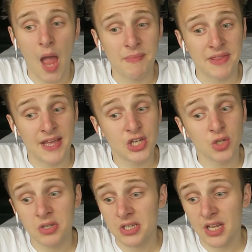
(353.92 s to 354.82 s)
I mean, they're
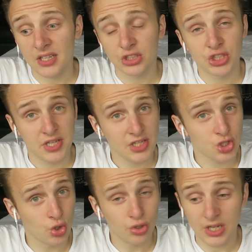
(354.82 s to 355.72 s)
doing that shit,
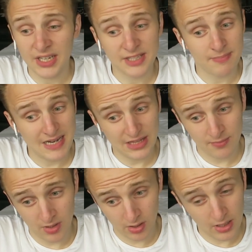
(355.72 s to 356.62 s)
that's good, and it's made
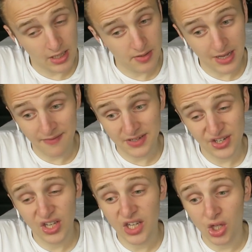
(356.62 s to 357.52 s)
them
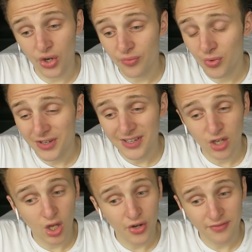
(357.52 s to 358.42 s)
evidently a lot of money
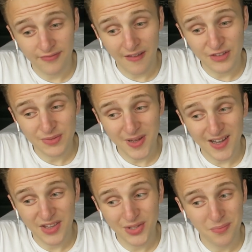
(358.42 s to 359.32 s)
and a lot of fans
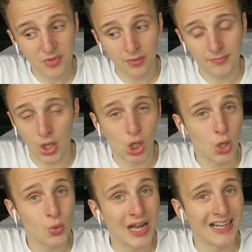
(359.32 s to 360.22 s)
behind them, the
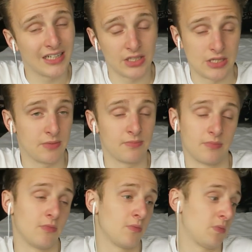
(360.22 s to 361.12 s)
Logan and
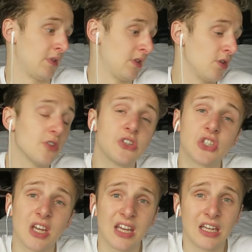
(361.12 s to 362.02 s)
the others.